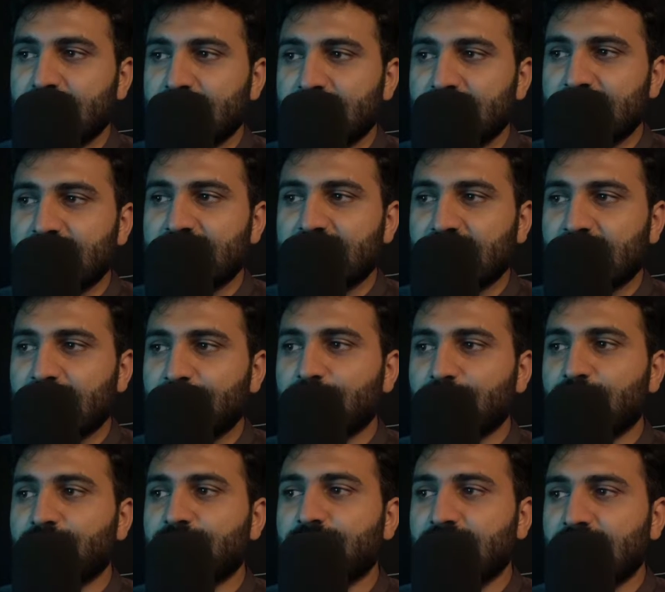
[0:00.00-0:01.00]
the type
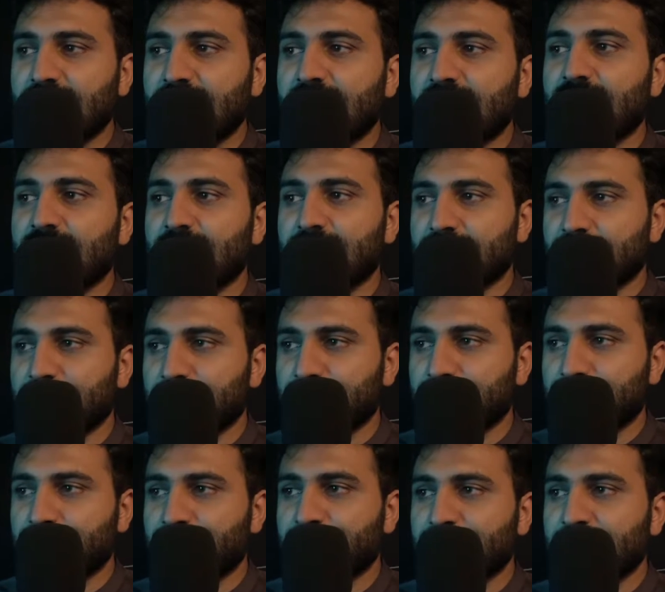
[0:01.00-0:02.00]
of A here,
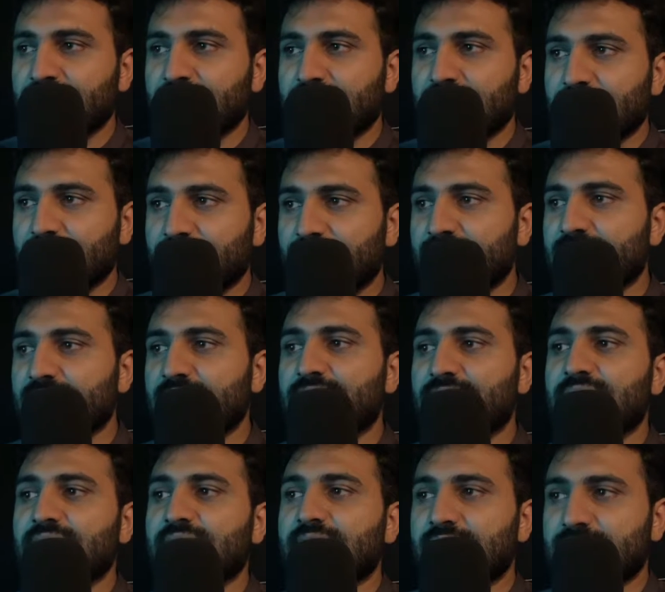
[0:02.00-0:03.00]
what I
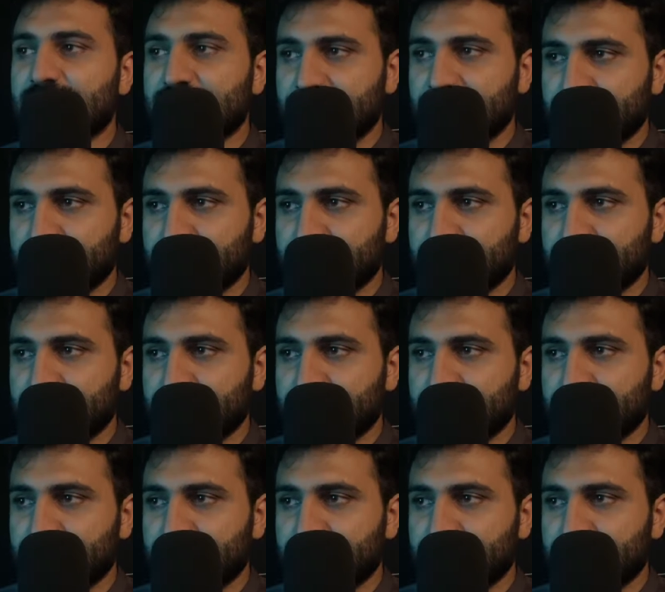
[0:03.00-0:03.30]
will get?